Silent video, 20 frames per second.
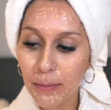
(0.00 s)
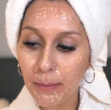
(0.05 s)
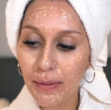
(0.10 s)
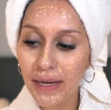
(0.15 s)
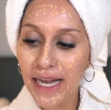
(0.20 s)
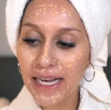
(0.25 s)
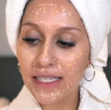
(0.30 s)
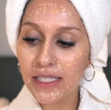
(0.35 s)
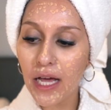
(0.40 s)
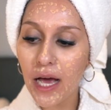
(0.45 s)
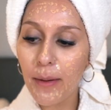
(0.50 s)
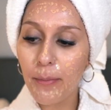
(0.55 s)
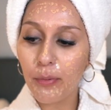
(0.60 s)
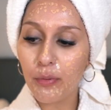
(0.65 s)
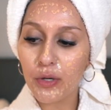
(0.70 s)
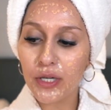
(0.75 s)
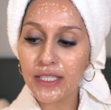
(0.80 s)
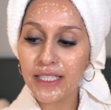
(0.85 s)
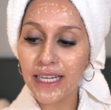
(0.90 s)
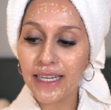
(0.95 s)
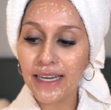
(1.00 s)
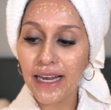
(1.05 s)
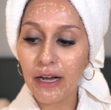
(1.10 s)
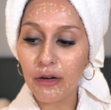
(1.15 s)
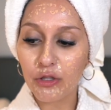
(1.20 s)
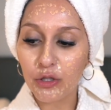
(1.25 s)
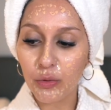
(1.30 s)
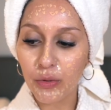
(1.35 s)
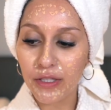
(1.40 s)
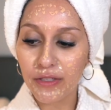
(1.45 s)
Blend upward and
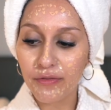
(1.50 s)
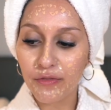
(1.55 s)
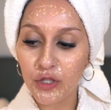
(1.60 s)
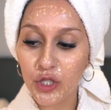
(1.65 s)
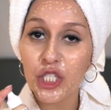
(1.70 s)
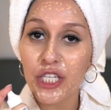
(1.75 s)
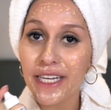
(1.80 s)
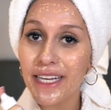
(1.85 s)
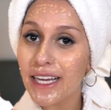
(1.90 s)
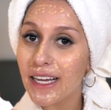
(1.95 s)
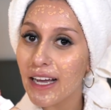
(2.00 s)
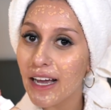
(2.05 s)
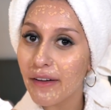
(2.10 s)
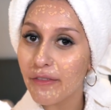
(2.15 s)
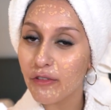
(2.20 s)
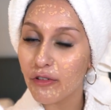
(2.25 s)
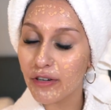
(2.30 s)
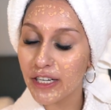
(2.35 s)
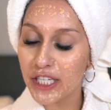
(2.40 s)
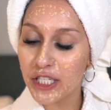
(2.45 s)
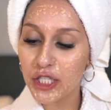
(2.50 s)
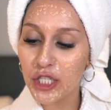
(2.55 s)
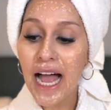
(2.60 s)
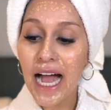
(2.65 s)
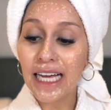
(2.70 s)
outward for sheer coverage